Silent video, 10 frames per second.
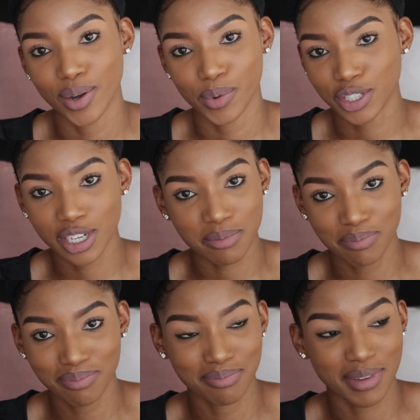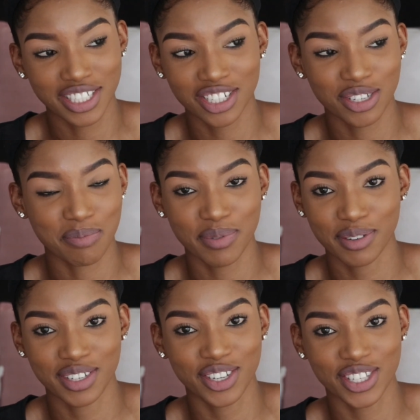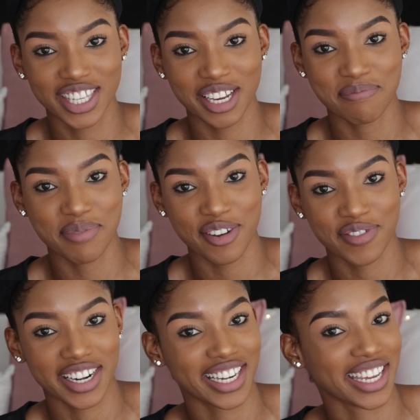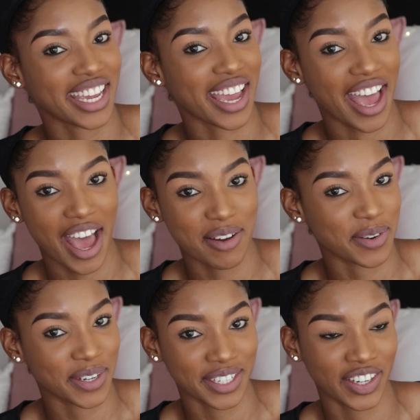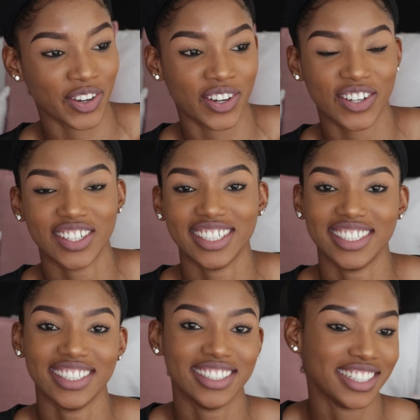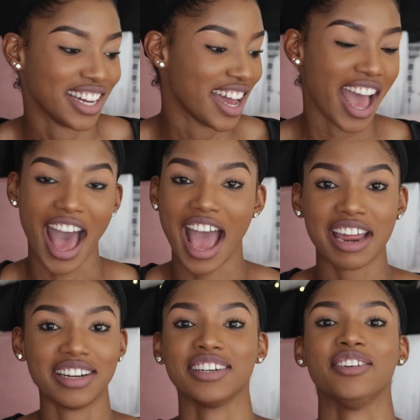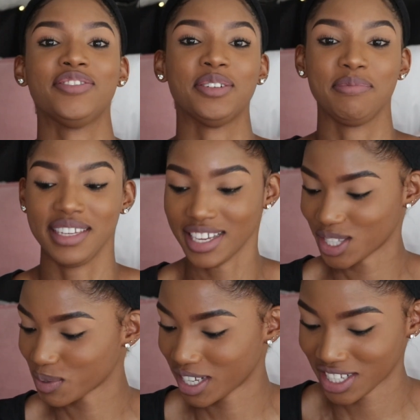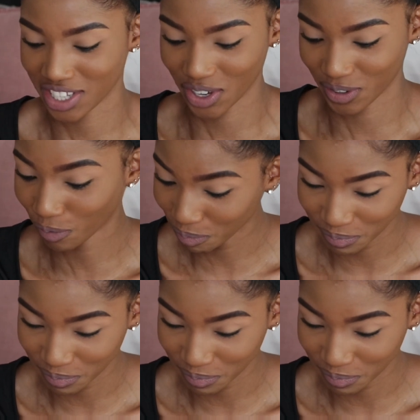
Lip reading: Which one matches your skin perfectly? I wouldn't know. I don't know, for me as well. So